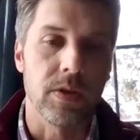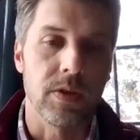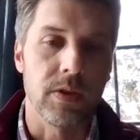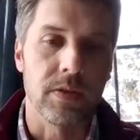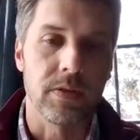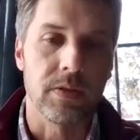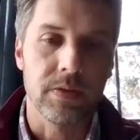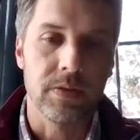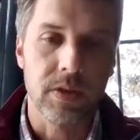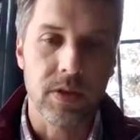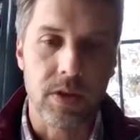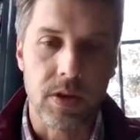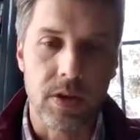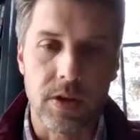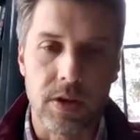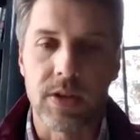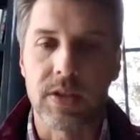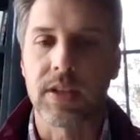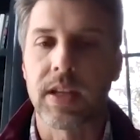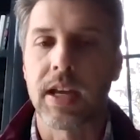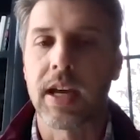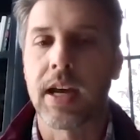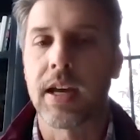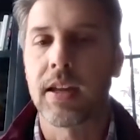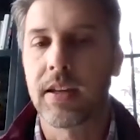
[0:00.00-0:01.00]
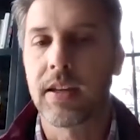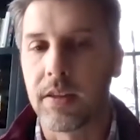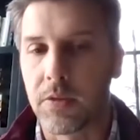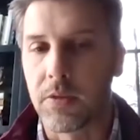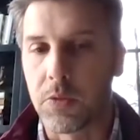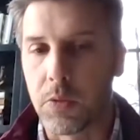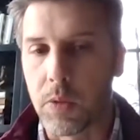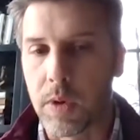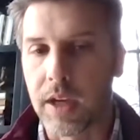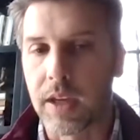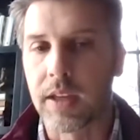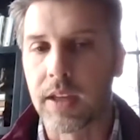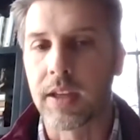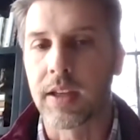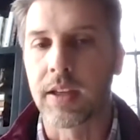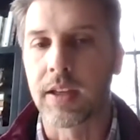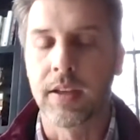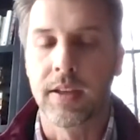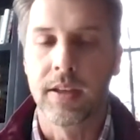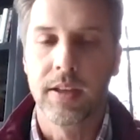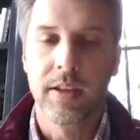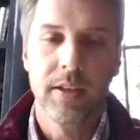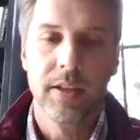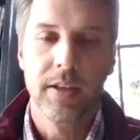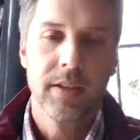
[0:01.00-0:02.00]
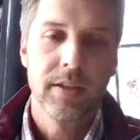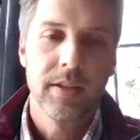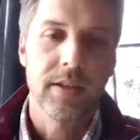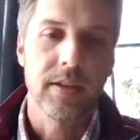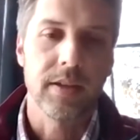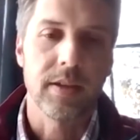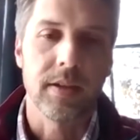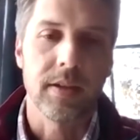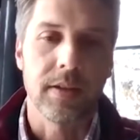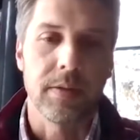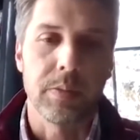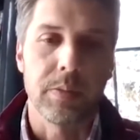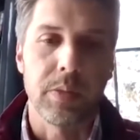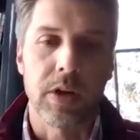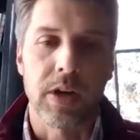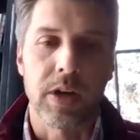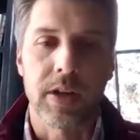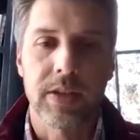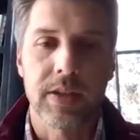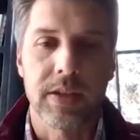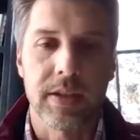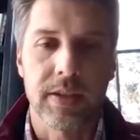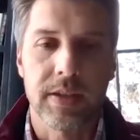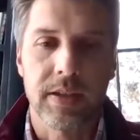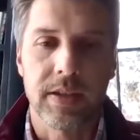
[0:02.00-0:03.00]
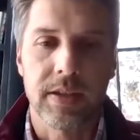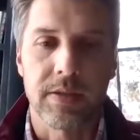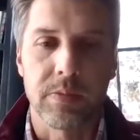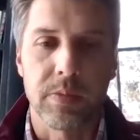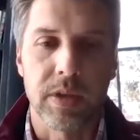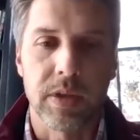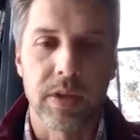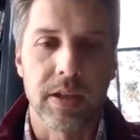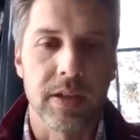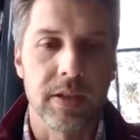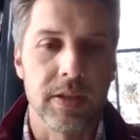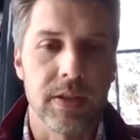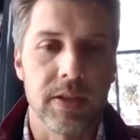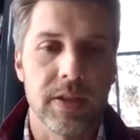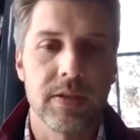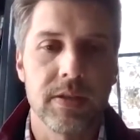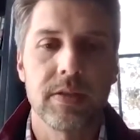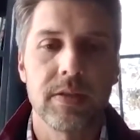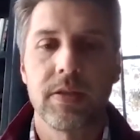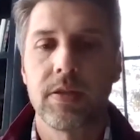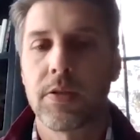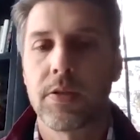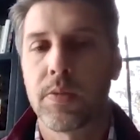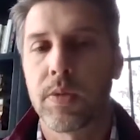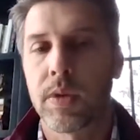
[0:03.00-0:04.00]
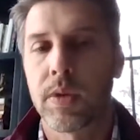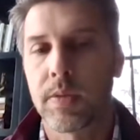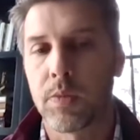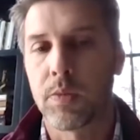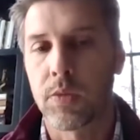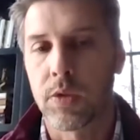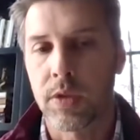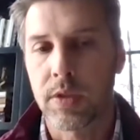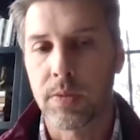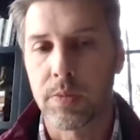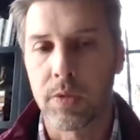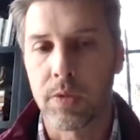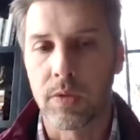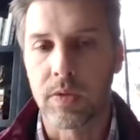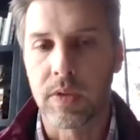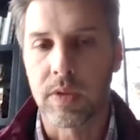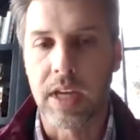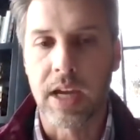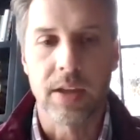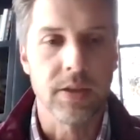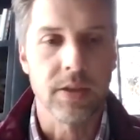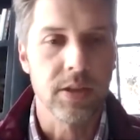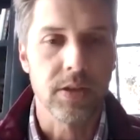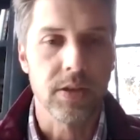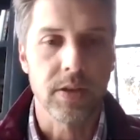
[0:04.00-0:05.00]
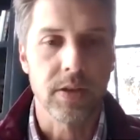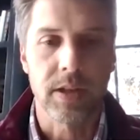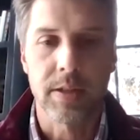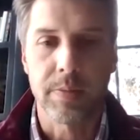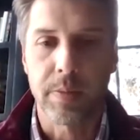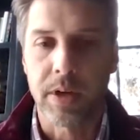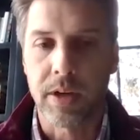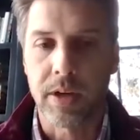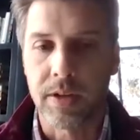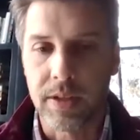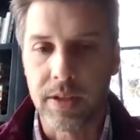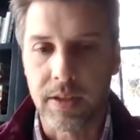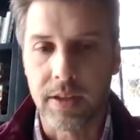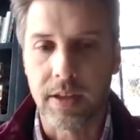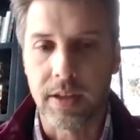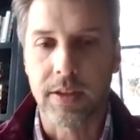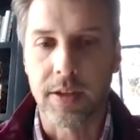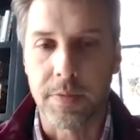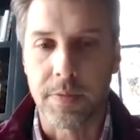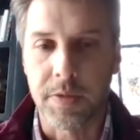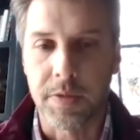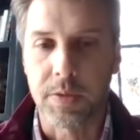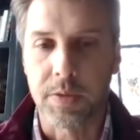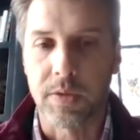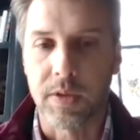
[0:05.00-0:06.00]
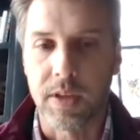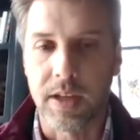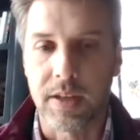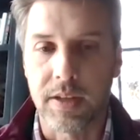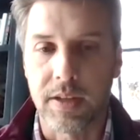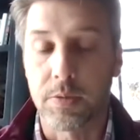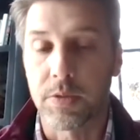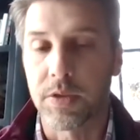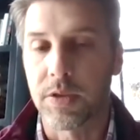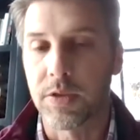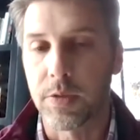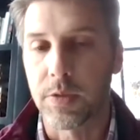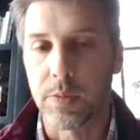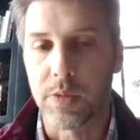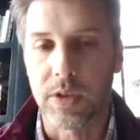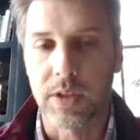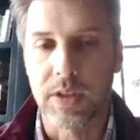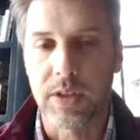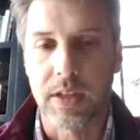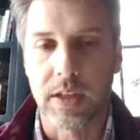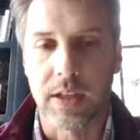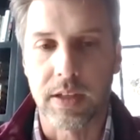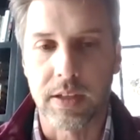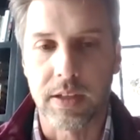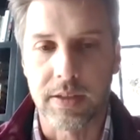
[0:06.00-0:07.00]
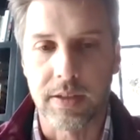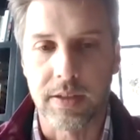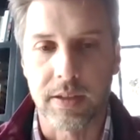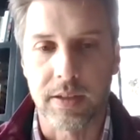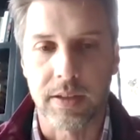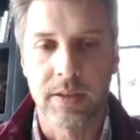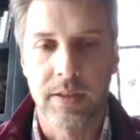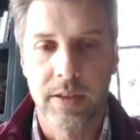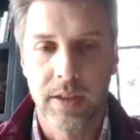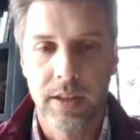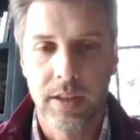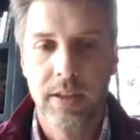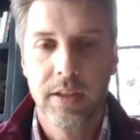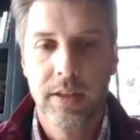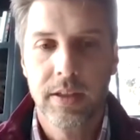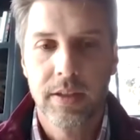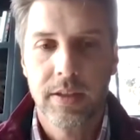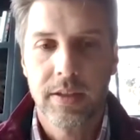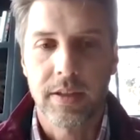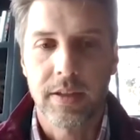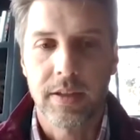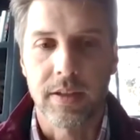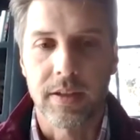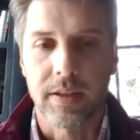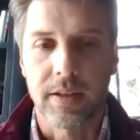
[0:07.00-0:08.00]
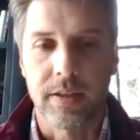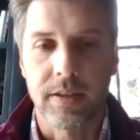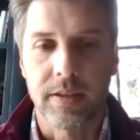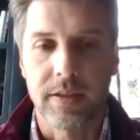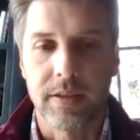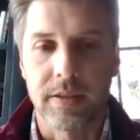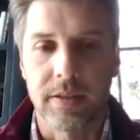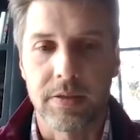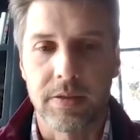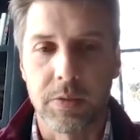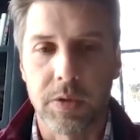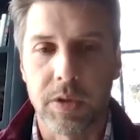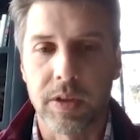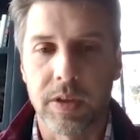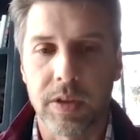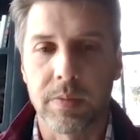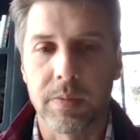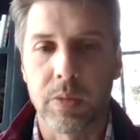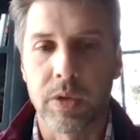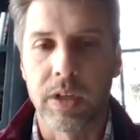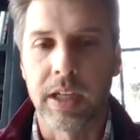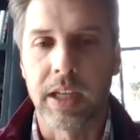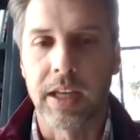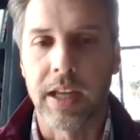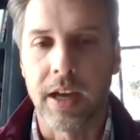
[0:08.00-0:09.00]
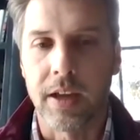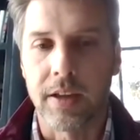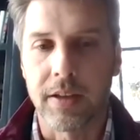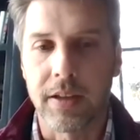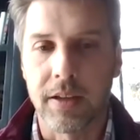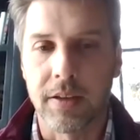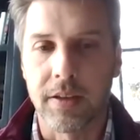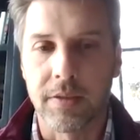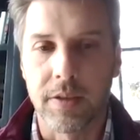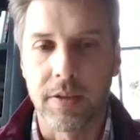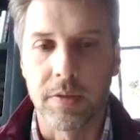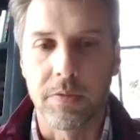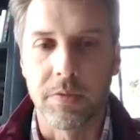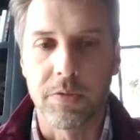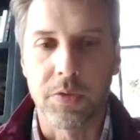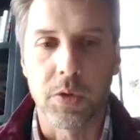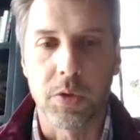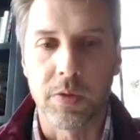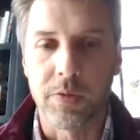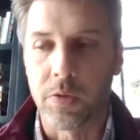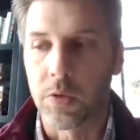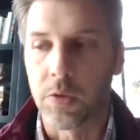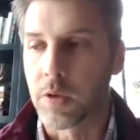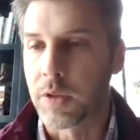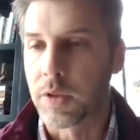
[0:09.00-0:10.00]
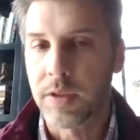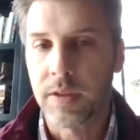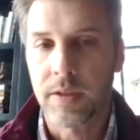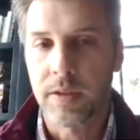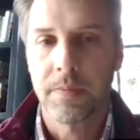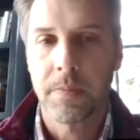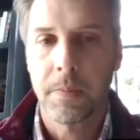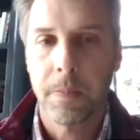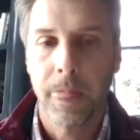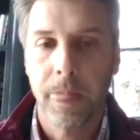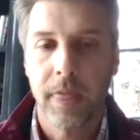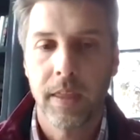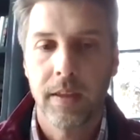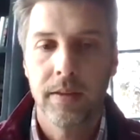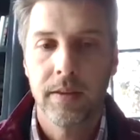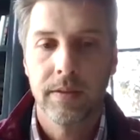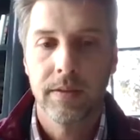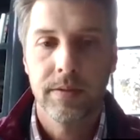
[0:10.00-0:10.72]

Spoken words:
where the car's at, and the waiting process can be just so much more smoothed out, and the transparency that comes with that. So we're super excited to really bring it out in full force.